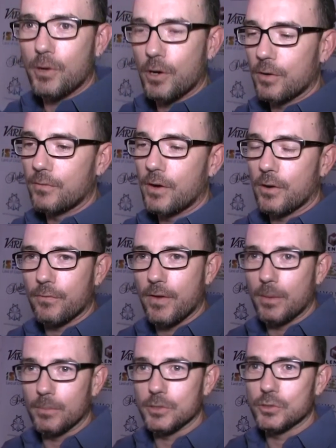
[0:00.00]
part of our
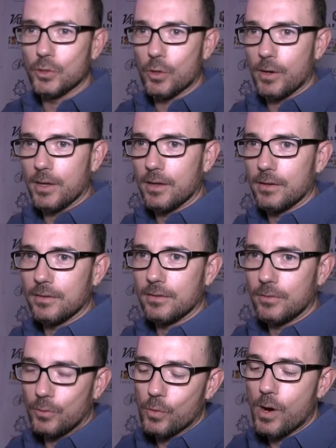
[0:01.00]
family story and
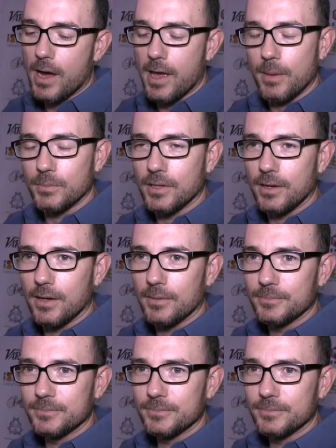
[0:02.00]
who I am today.